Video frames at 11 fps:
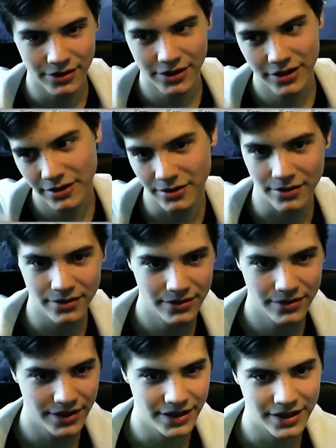go to
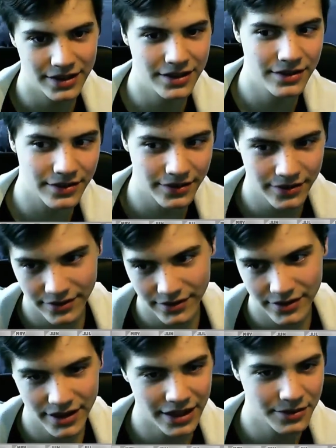school, this is your
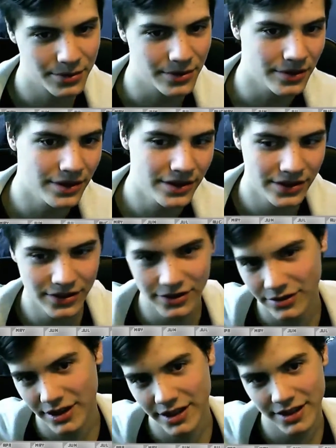schedule,
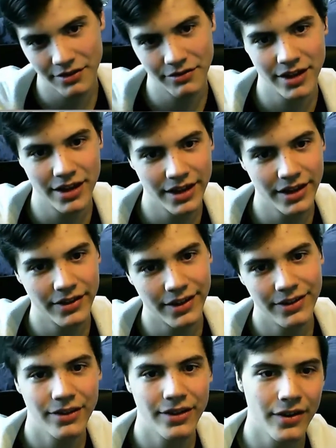and you do this every day,
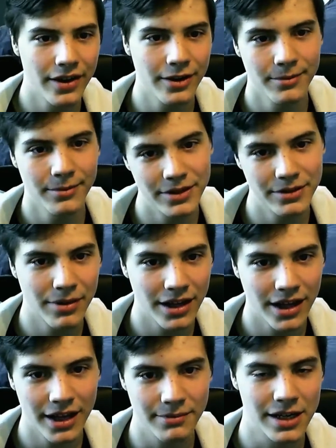and then you go home and you
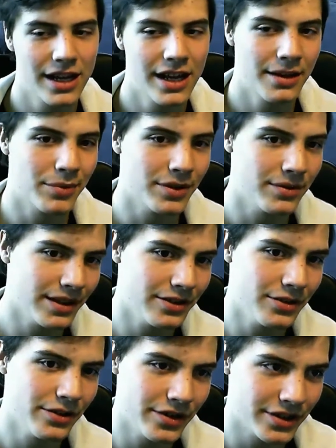play games. But
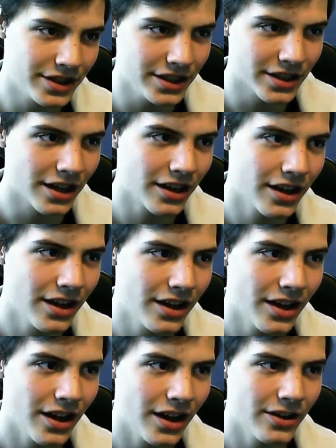at university it's like,
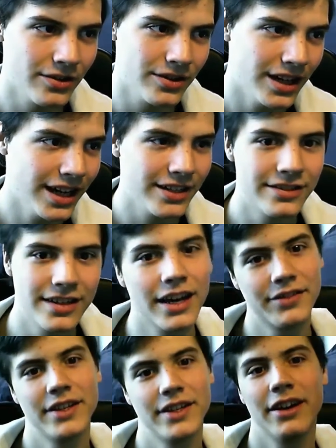oh hey,
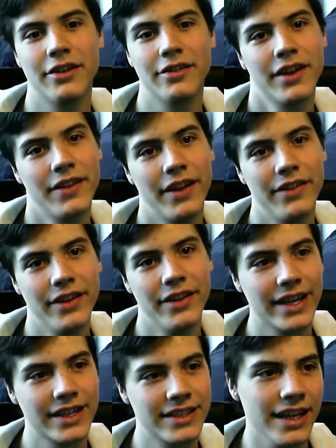today I have a day off, and
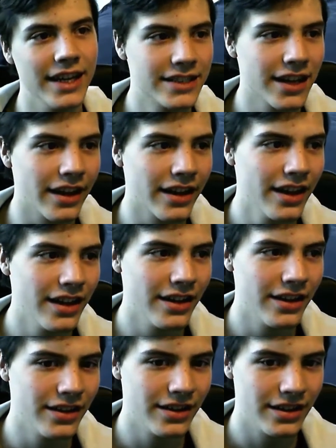then the next day it's like,
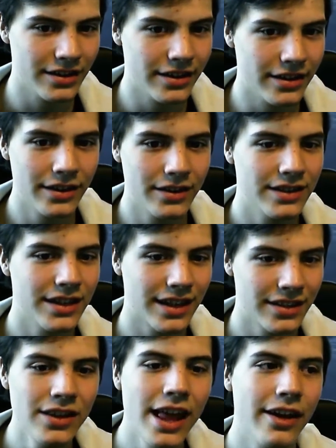
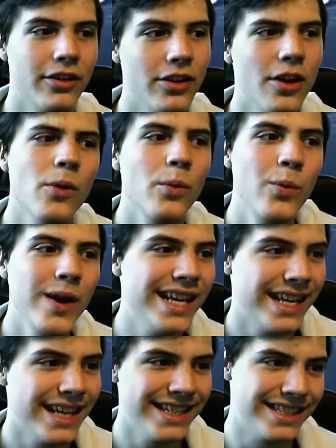no
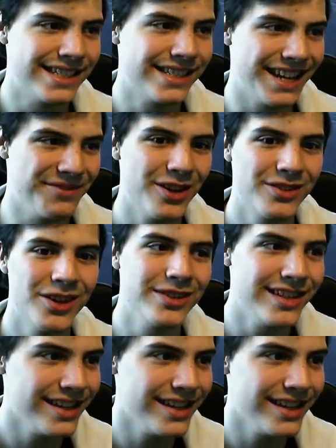week is the same.